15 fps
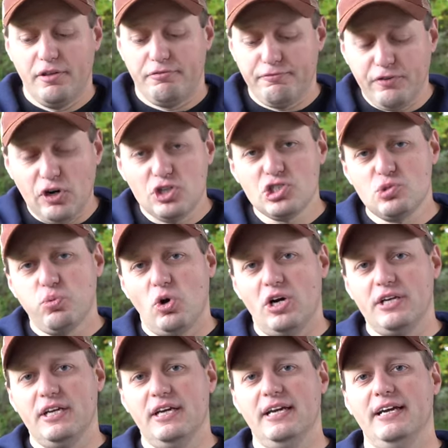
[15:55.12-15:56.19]
The first
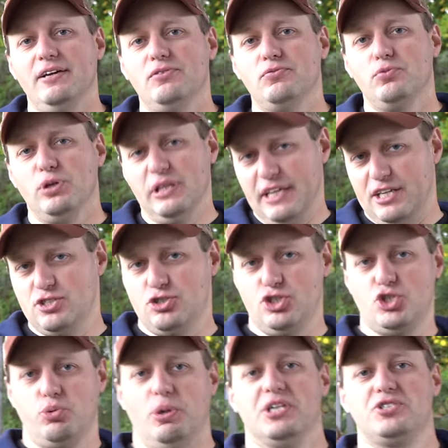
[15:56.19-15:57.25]
one relates to
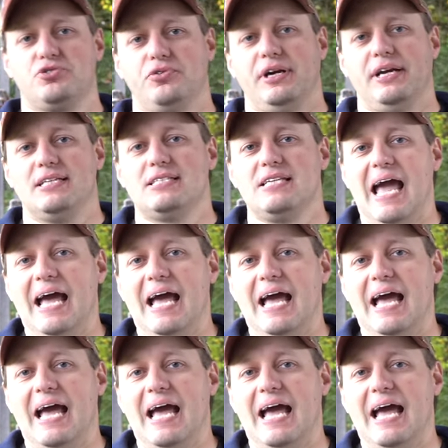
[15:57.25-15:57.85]
twist rates